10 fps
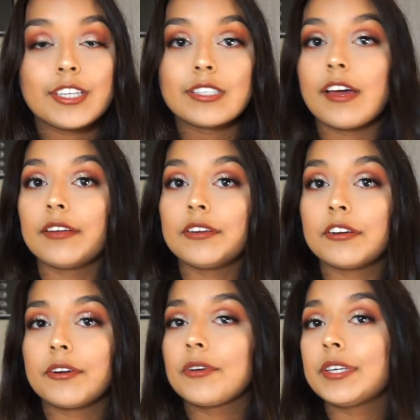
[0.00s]
is that
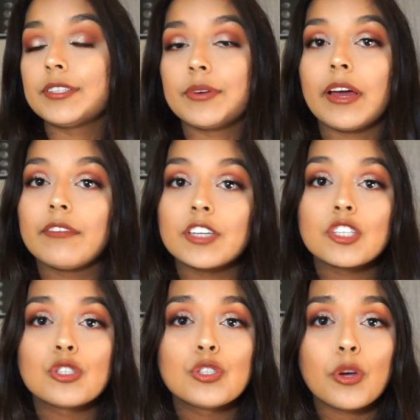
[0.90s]
you're going to have
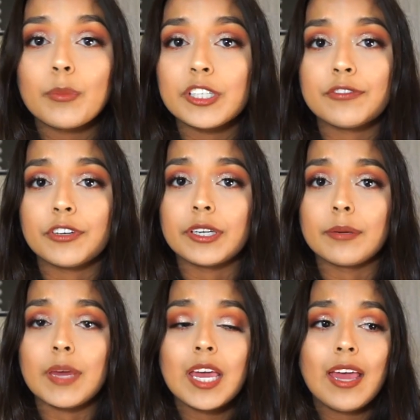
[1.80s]
so much freedom.